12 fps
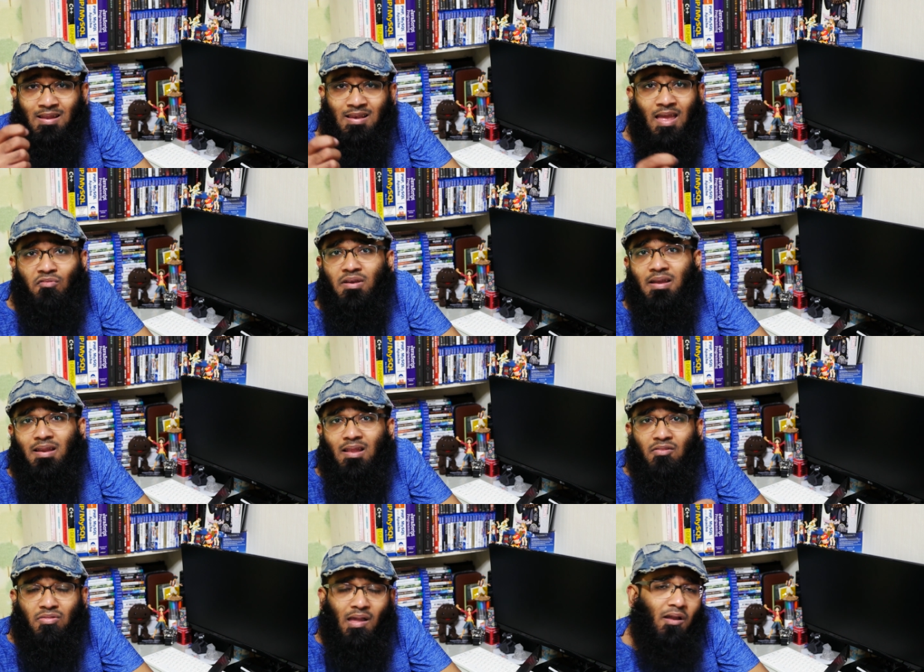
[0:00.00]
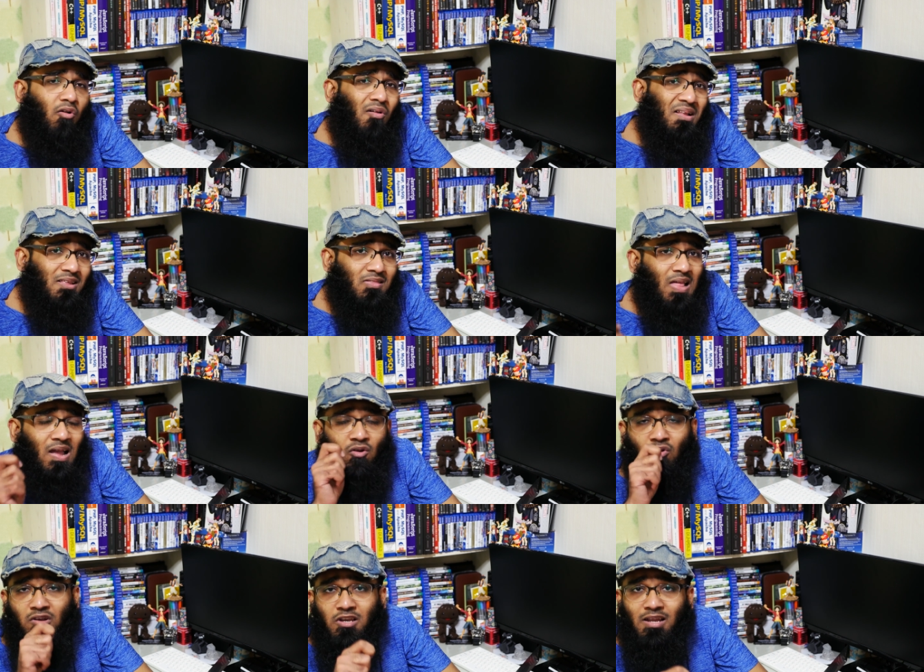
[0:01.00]
They have a degree in psychology.
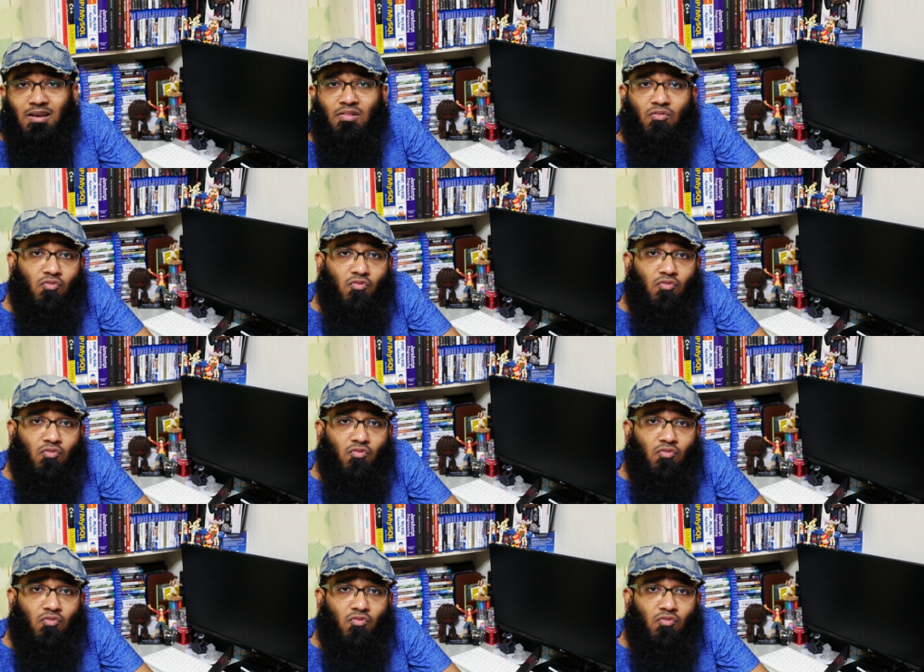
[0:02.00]
Psychology degree